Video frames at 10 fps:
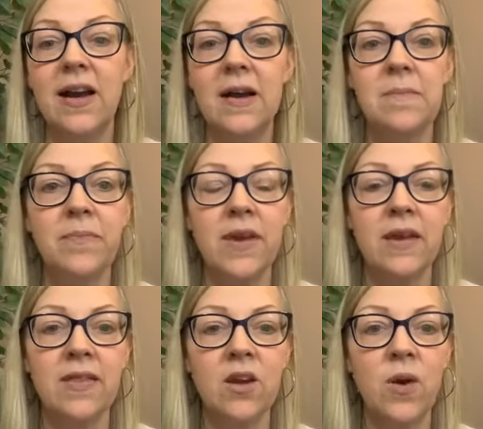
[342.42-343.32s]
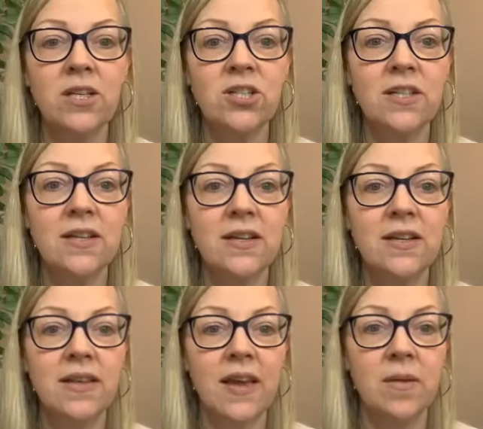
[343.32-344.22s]
Um, the question
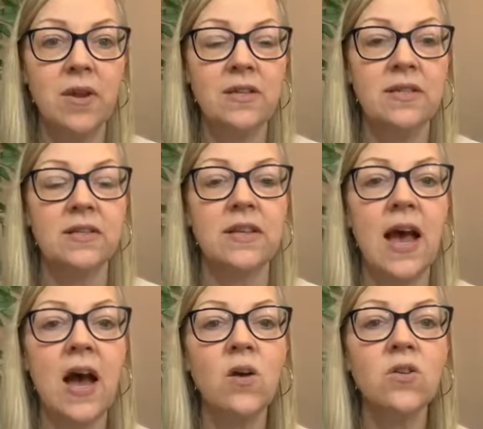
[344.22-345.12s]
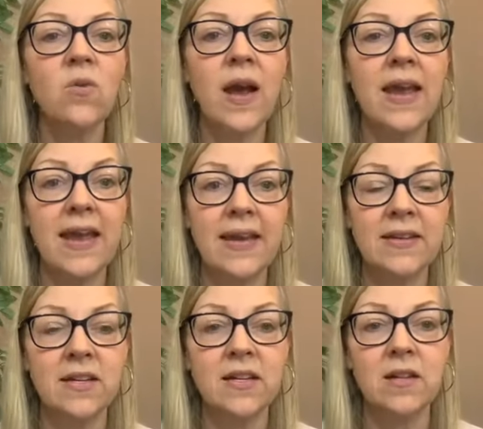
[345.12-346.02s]
that came in is this: how do I
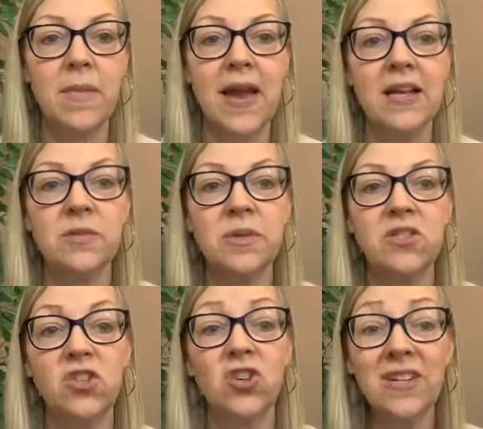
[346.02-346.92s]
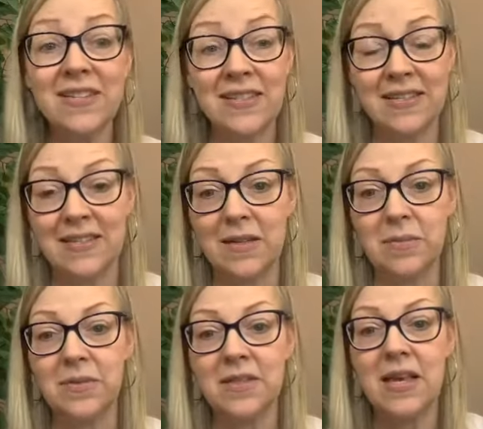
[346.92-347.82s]
handle my husband's
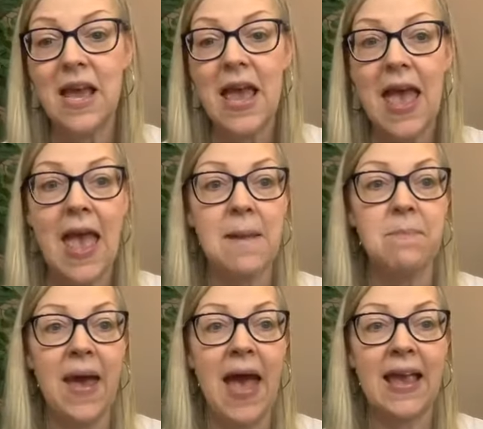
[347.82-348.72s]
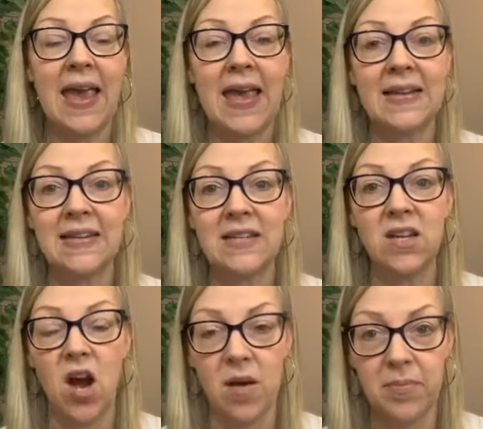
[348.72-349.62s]
criticisms and backhanded
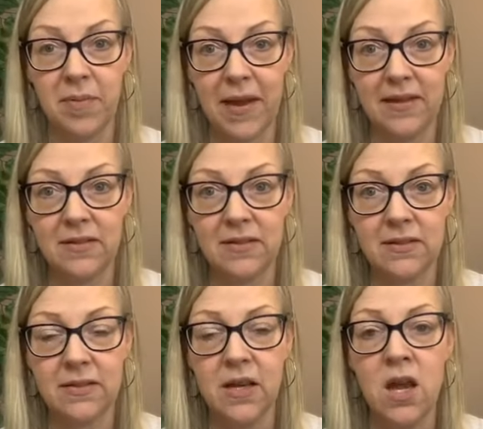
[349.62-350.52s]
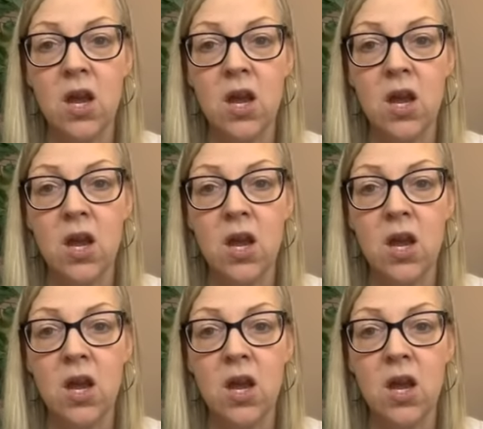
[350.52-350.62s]
compliments?